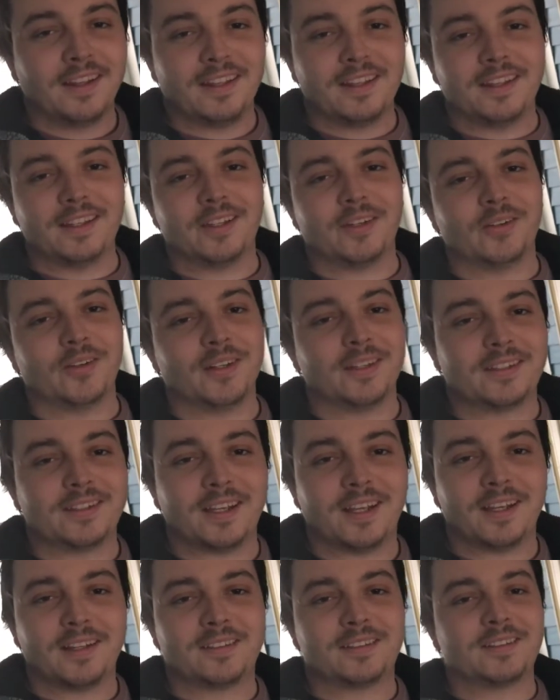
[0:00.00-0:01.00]
It literally
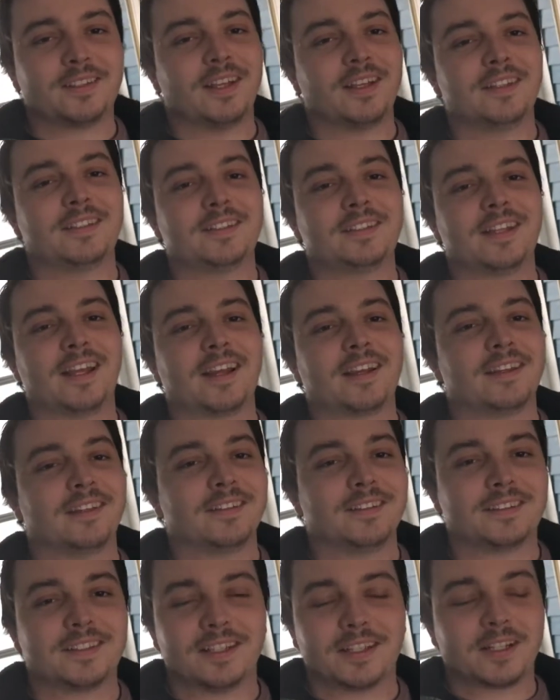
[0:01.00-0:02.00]
takes
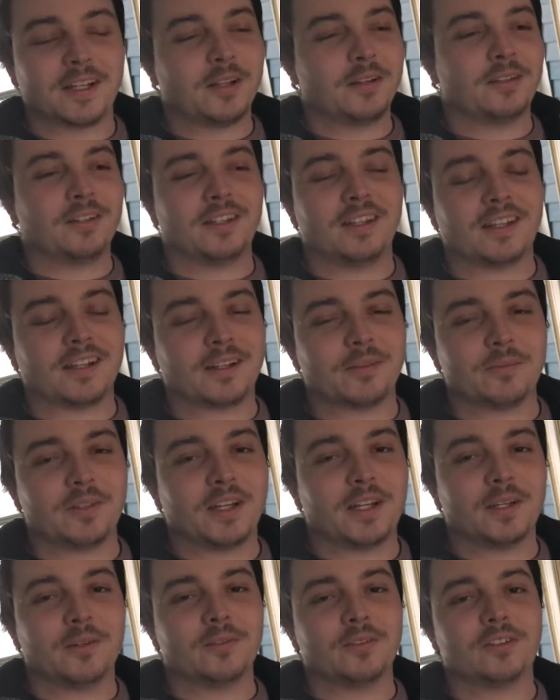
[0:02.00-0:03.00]
seconds, like I'm
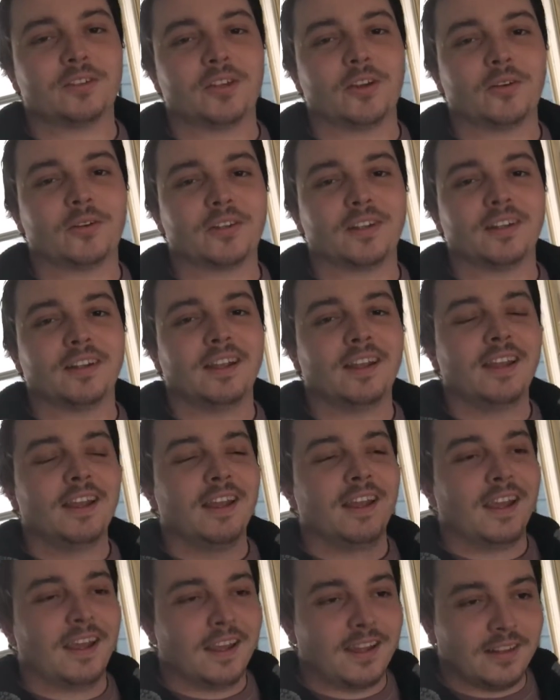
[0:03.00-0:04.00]
not even joking.
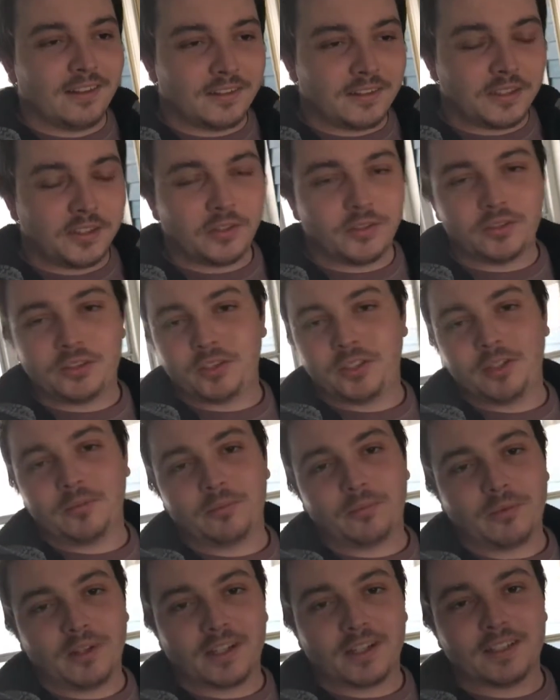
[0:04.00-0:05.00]
And the dealership,
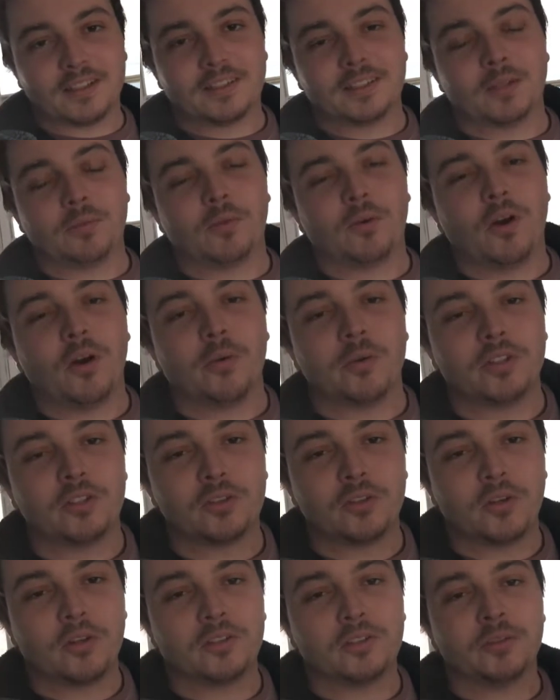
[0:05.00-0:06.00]
like I said, will always
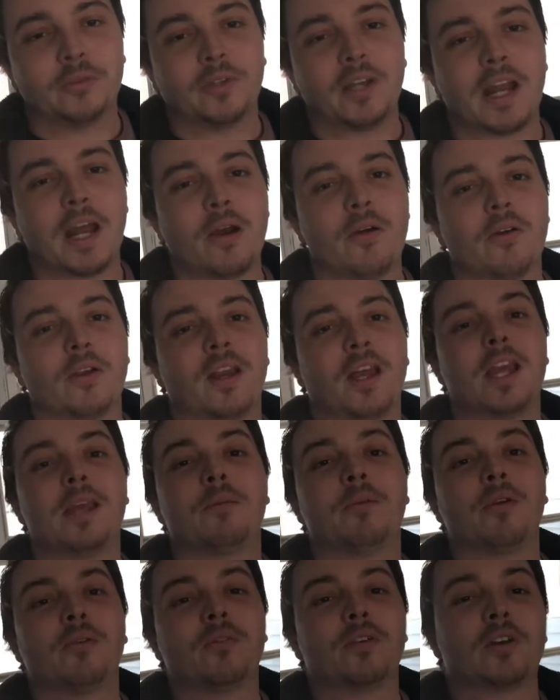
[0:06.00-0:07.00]
charge you an hour
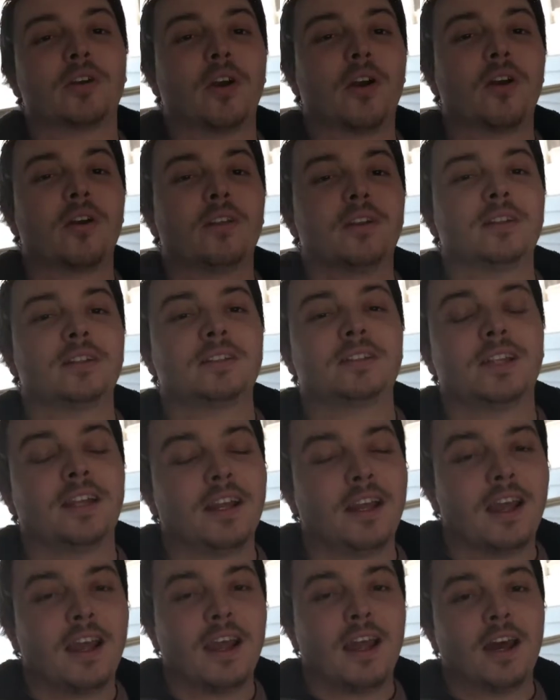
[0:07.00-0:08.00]
labor regardless
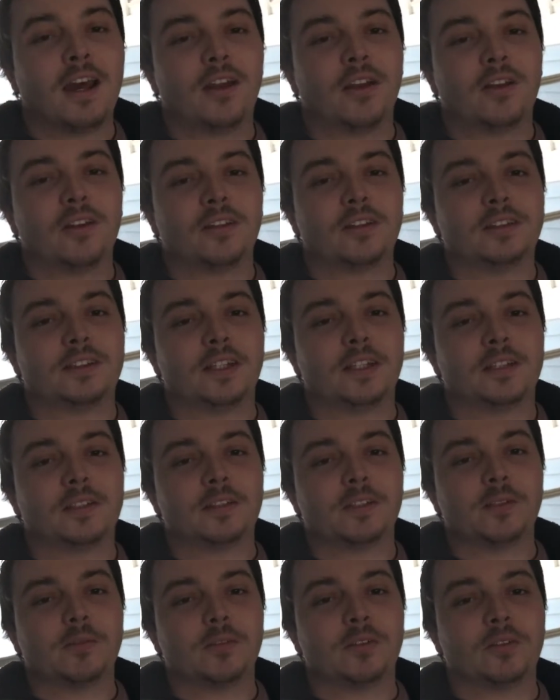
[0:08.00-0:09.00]
how long it
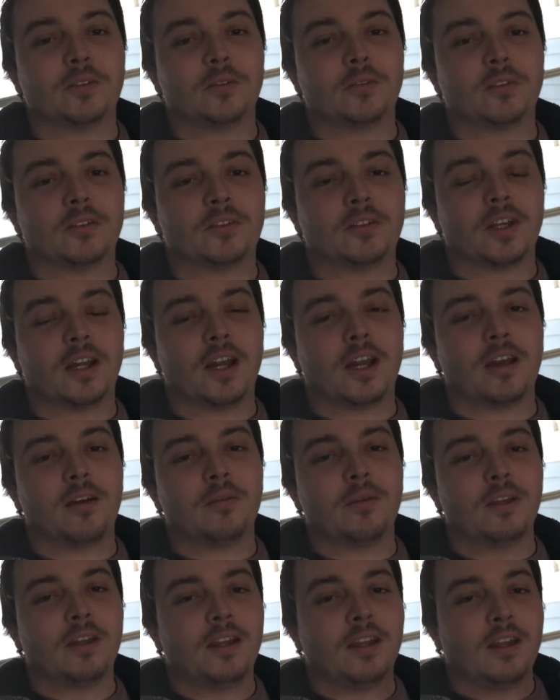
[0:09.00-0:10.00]
takes them to do the
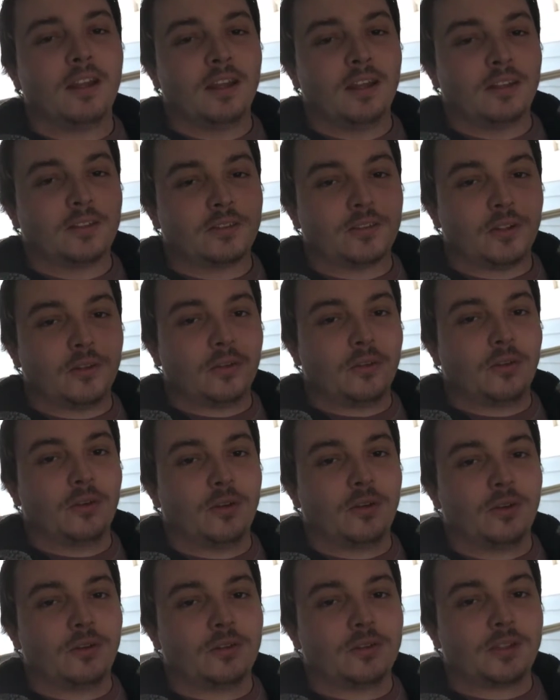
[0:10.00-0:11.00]
job. So
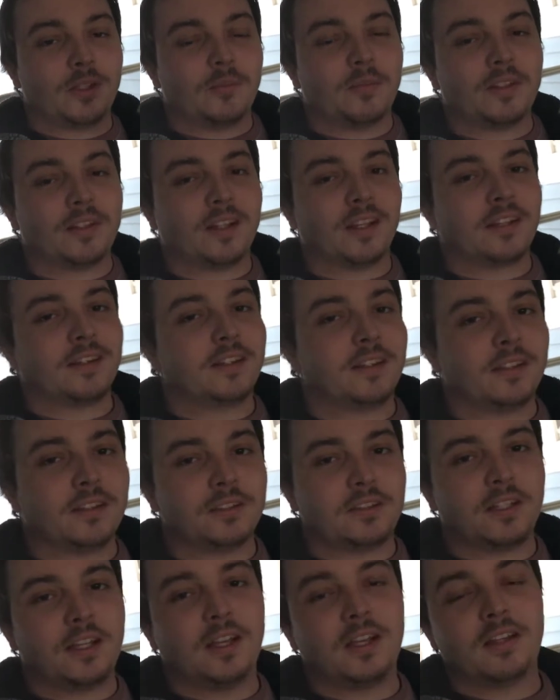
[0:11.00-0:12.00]
something like
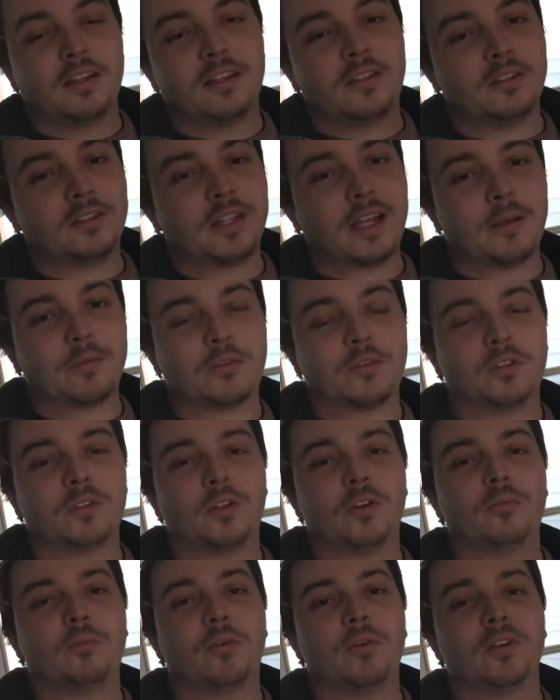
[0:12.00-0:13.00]
this, there's
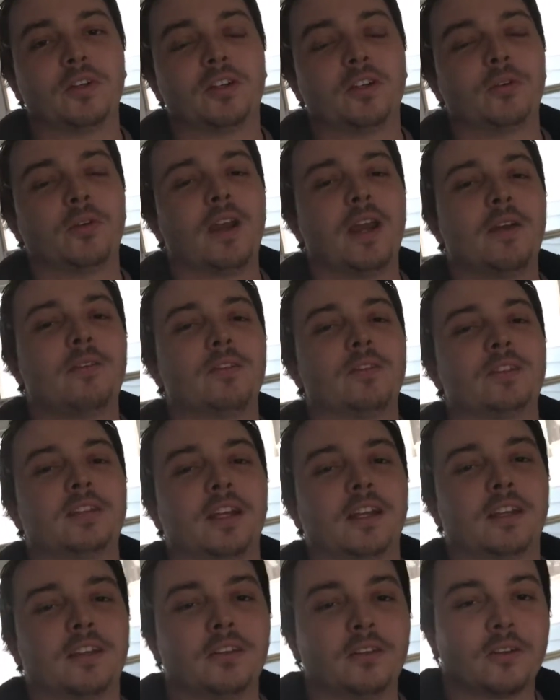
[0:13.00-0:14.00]
absolutely no point in you ever
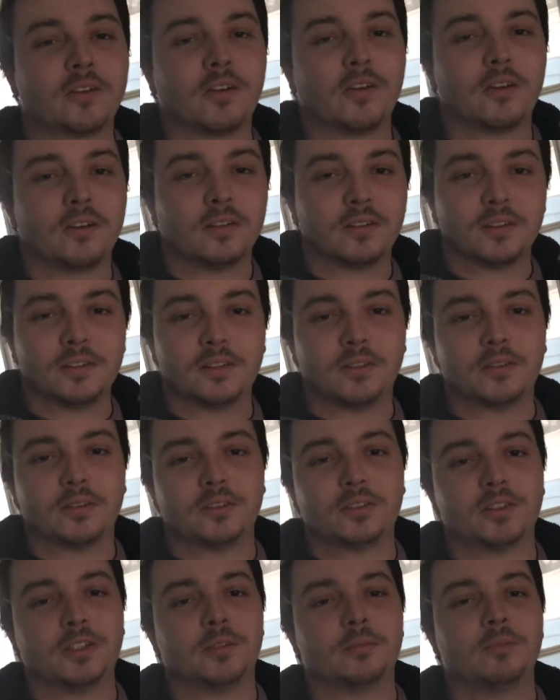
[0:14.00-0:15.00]
taking your car to the
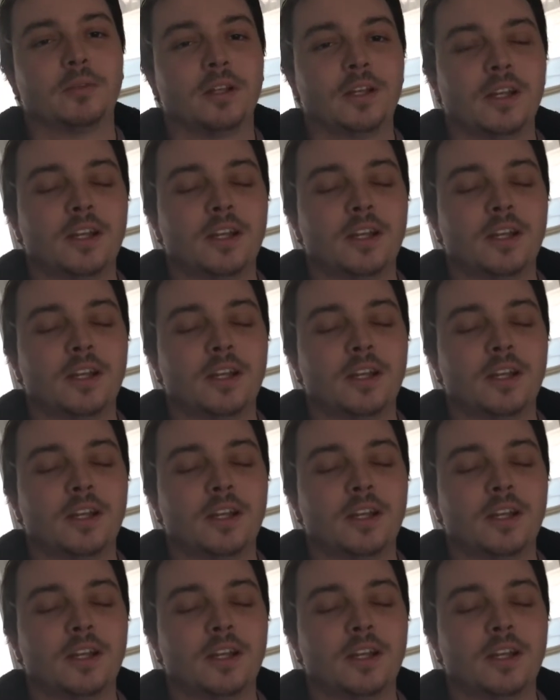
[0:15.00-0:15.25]
dealership.